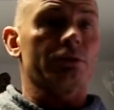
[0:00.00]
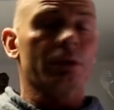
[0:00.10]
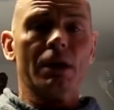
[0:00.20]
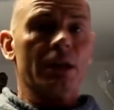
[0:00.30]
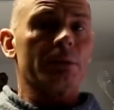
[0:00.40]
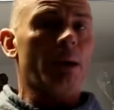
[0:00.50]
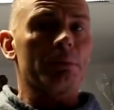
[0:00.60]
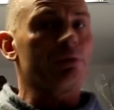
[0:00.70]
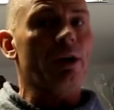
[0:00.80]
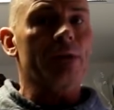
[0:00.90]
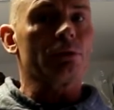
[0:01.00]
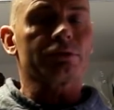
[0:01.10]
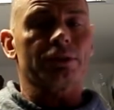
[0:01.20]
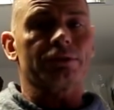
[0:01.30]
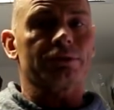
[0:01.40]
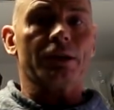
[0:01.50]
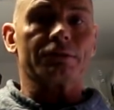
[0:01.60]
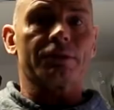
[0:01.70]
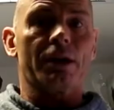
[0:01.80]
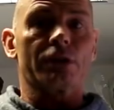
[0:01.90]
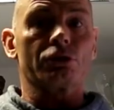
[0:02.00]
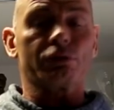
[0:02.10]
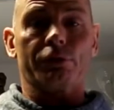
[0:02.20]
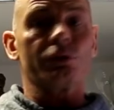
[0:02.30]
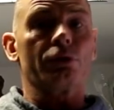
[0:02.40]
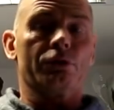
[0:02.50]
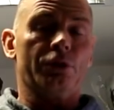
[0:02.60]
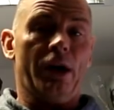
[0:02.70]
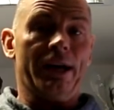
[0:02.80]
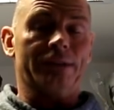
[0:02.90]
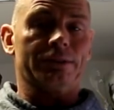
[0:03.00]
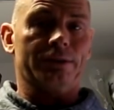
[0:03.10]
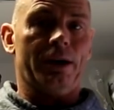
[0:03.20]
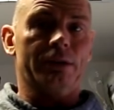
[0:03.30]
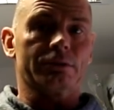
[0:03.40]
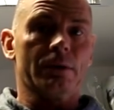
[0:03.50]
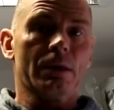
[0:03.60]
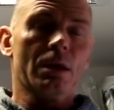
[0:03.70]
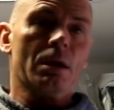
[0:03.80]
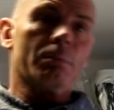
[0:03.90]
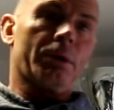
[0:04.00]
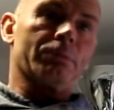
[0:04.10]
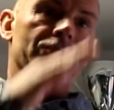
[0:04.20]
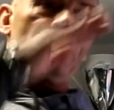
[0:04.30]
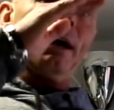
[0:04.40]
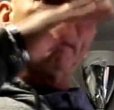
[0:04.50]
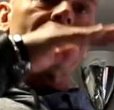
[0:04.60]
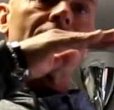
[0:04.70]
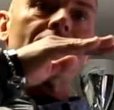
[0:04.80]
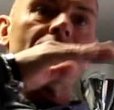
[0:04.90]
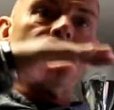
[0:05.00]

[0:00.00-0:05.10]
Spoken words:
So there might be 5 or 6 sets there just for that exercise. But I'm starting